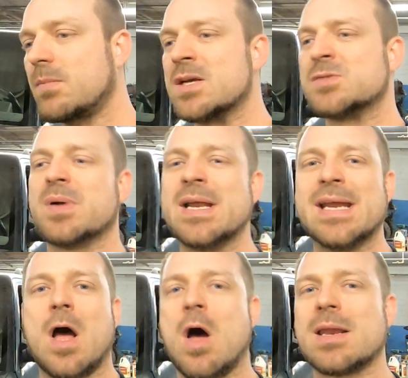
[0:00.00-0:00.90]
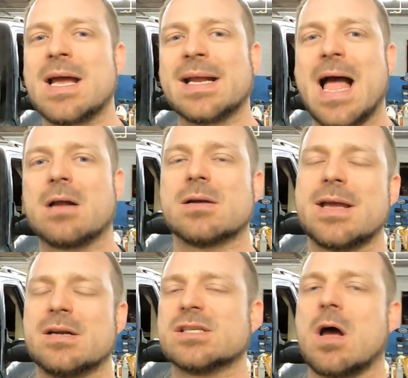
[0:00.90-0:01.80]
there's plenty of online
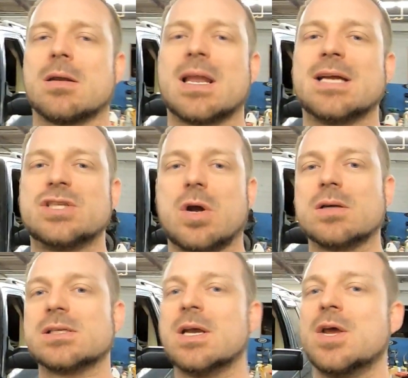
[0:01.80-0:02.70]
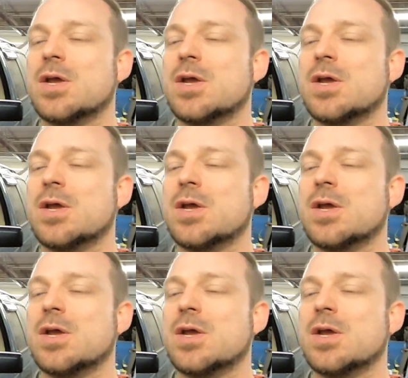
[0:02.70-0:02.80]
calculators, online charts.